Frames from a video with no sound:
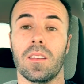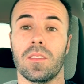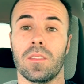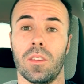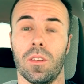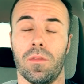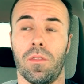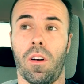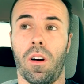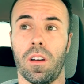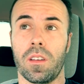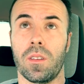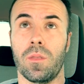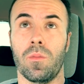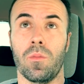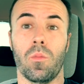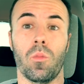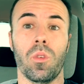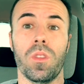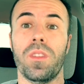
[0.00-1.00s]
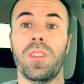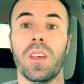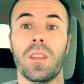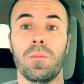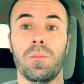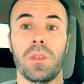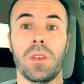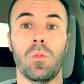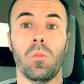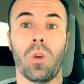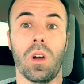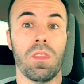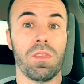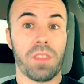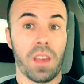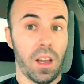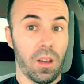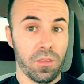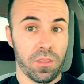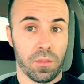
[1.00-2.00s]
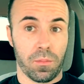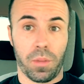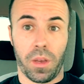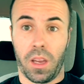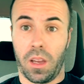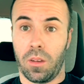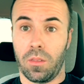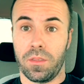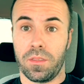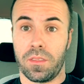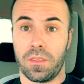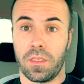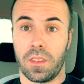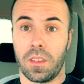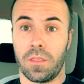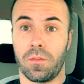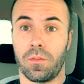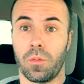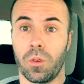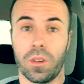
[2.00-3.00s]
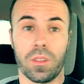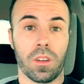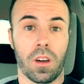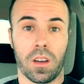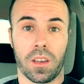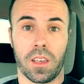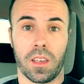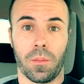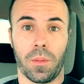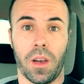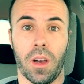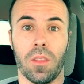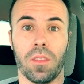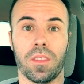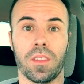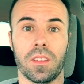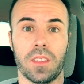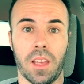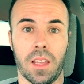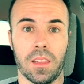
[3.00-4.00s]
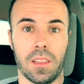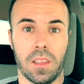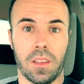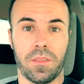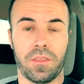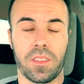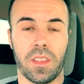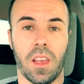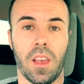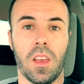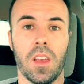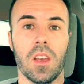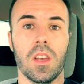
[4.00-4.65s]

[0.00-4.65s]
Your volume would then be 1,000 pounds if we're talking about the deadlifts.